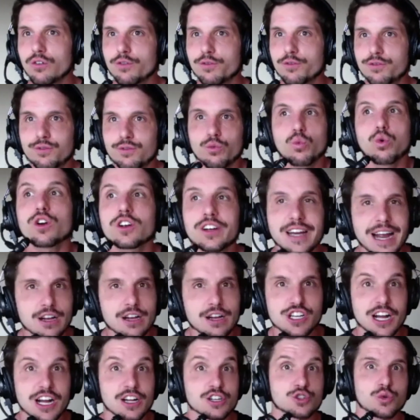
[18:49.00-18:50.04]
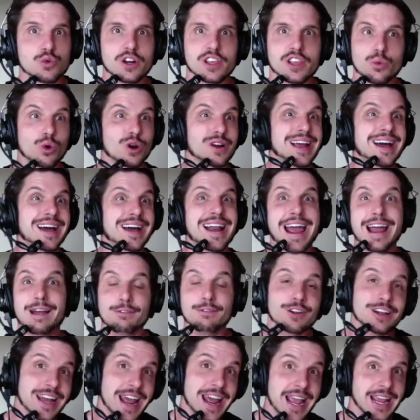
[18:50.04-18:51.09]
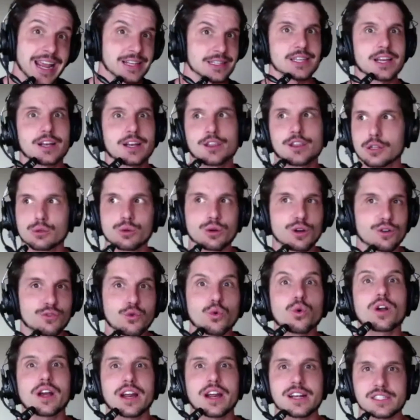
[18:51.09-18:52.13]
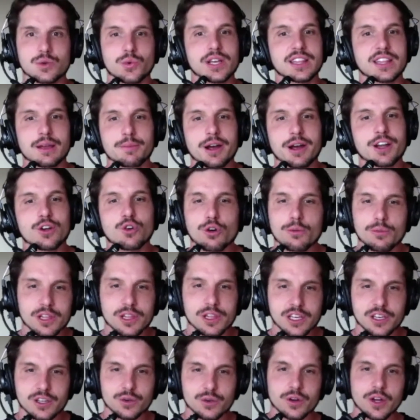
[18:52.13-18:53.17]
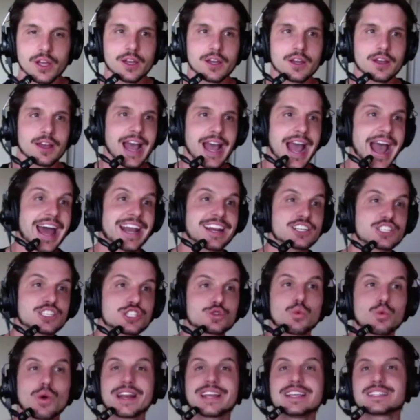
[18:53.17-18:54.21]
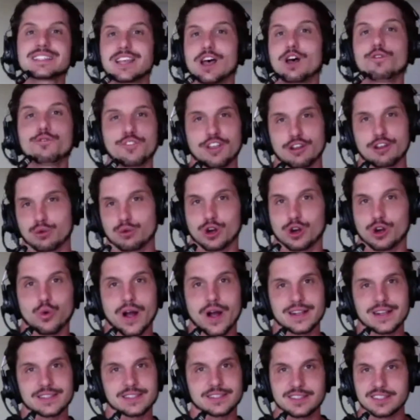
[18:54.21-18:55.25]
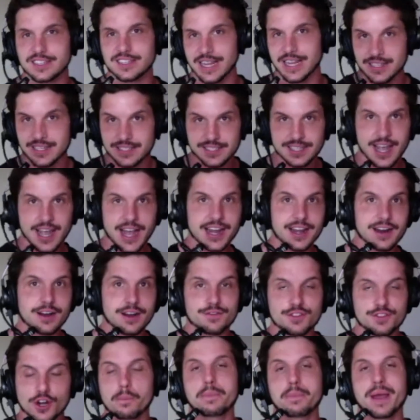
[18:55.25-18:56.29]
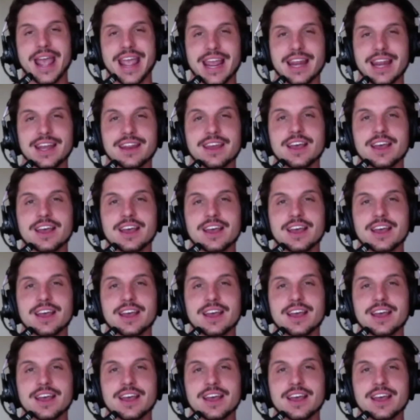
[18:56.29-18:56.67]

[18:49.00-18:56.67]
workout challenge where they work out every day instead of the 3 or 4 days a week they might normally do. Adding sweaty selfie requests inside of their paid